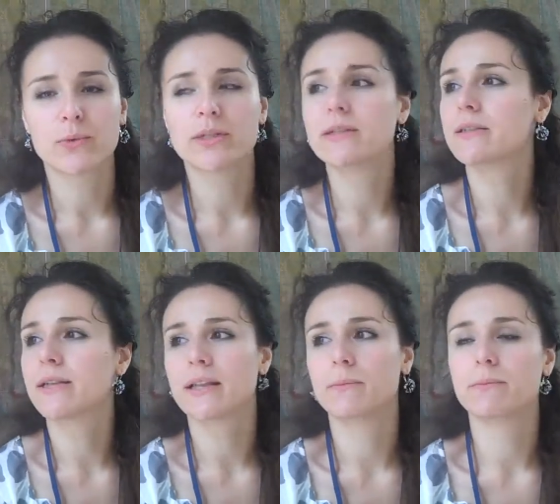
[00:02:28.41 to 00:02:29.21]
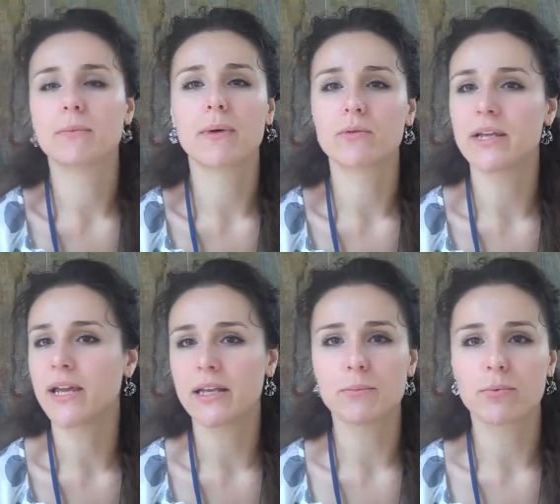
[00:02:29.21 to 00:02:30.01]
We didn't tell them about
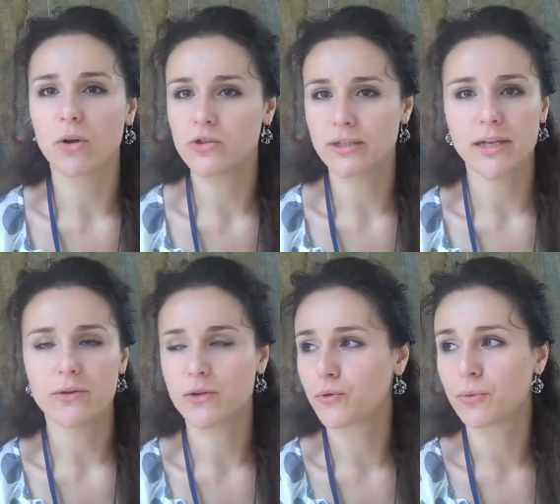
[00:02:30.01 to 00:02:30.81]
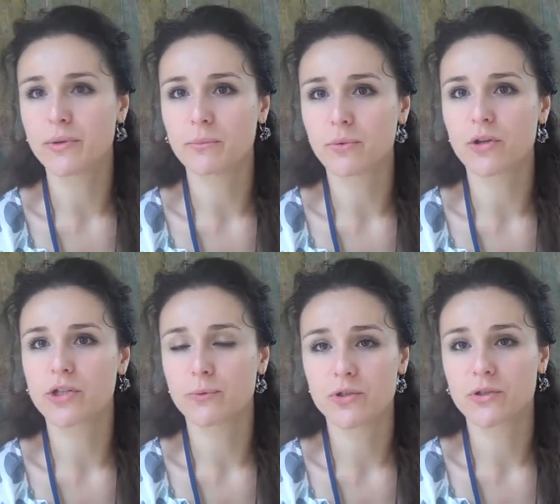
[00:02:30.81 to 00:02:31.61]
any project, any European
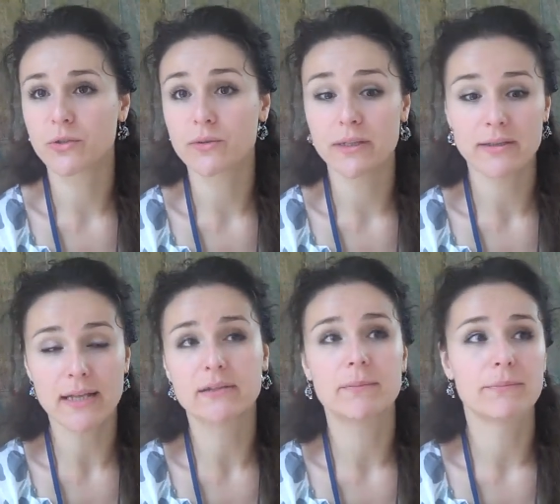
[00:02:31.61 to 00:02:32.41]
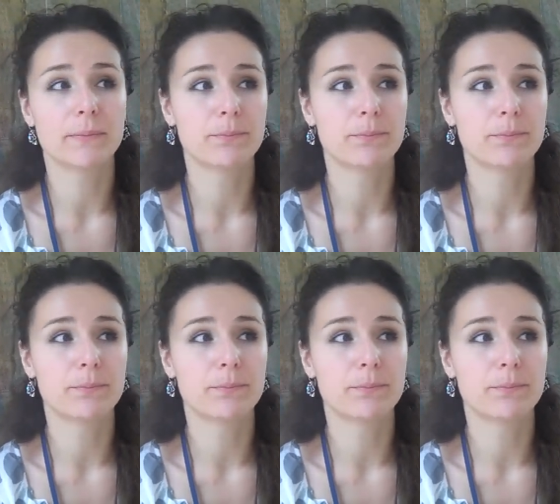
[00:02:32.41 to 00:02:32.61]
project. We just told tell them,